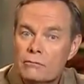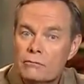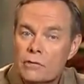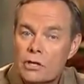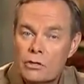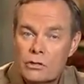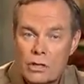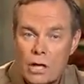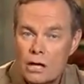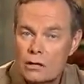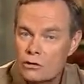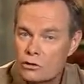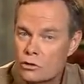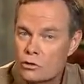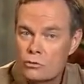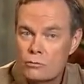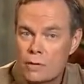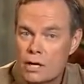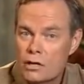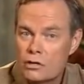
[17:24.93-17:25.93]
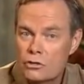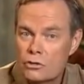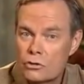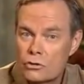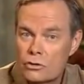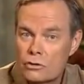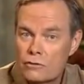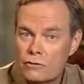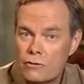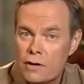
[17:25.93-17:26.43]
There's not two
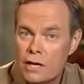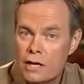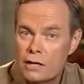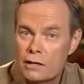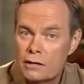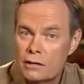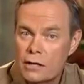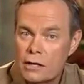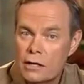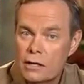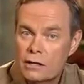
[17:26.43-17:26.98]
measures of faith.